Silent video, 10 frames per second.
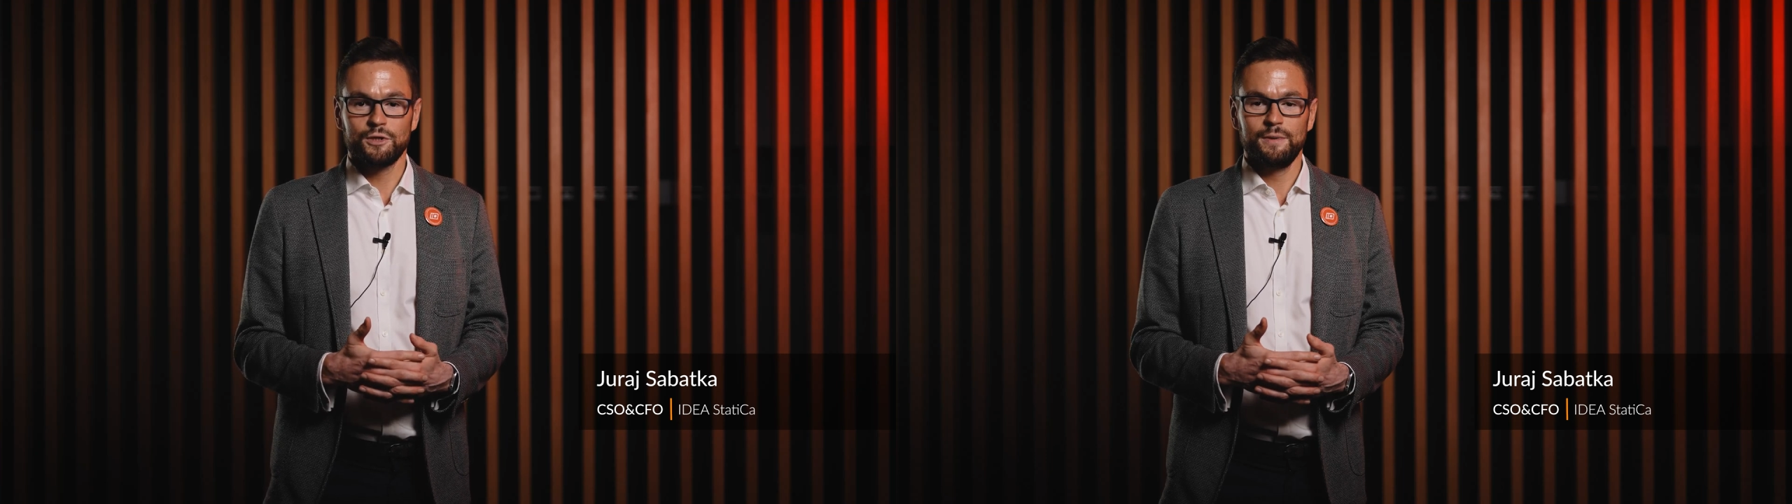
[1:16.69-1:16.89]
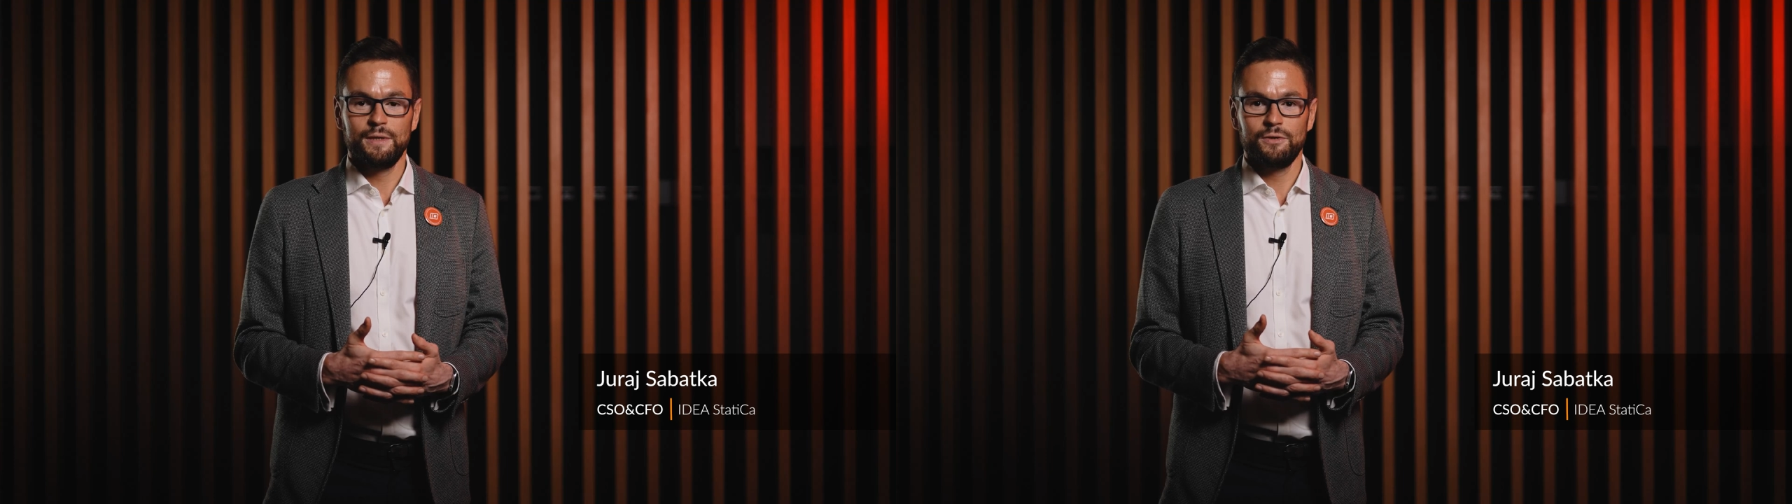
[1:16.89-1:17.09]

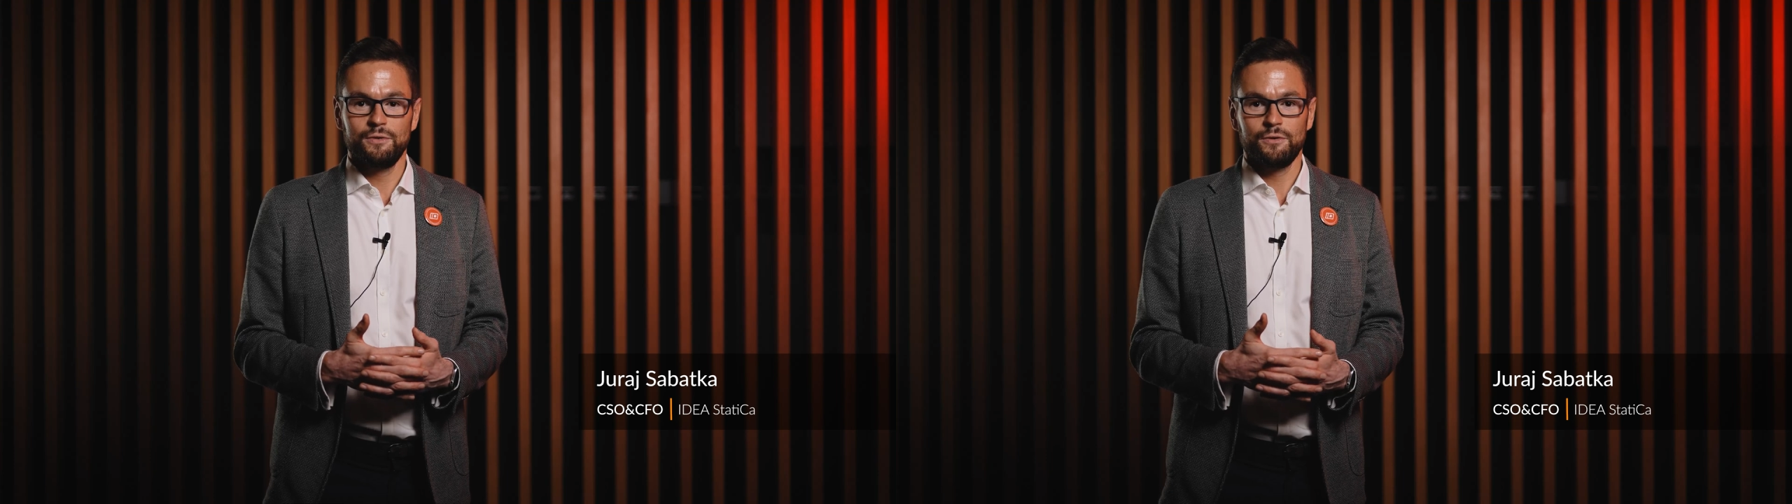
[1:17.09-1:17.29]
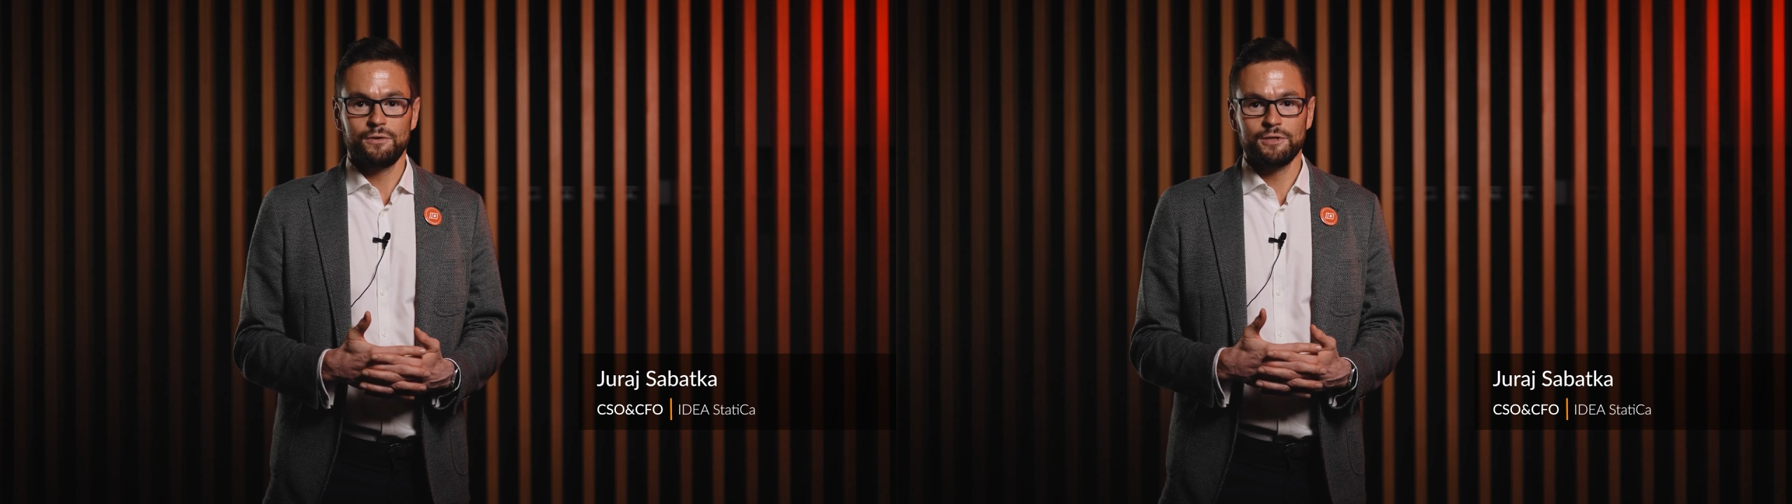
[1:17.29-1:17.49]
speed
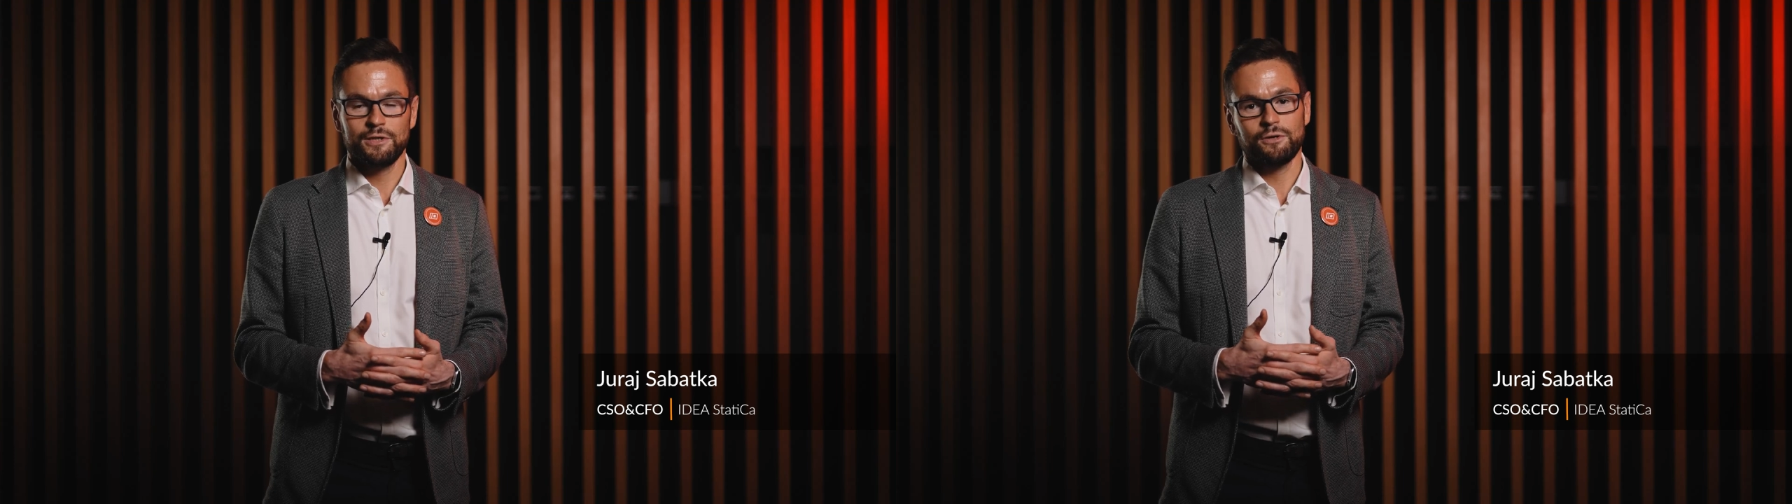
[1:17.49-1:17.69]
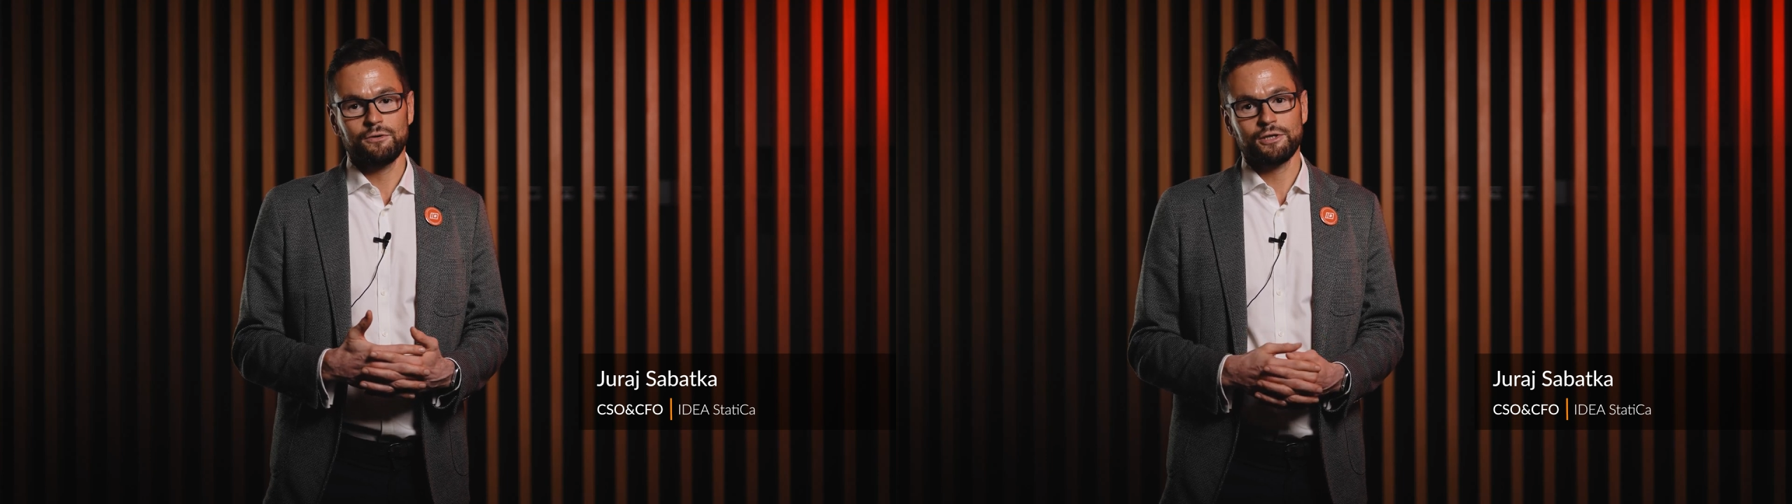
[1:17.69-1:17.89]
your
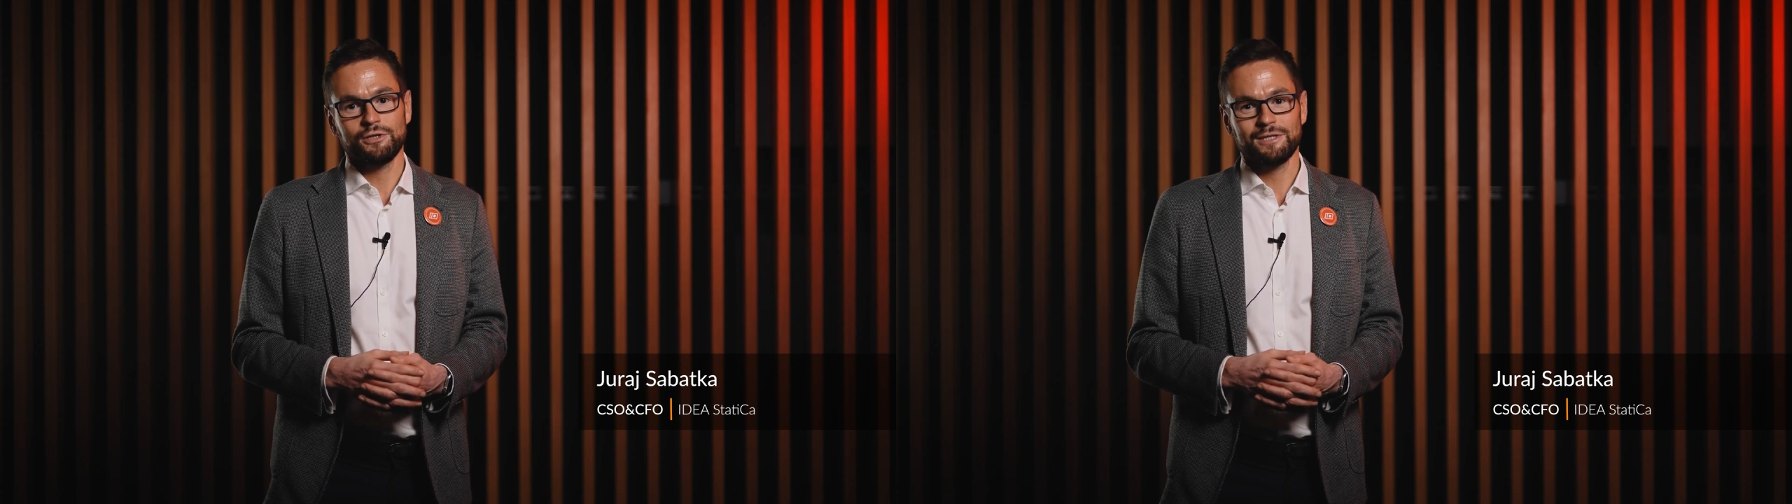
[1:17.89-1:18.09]
steel connection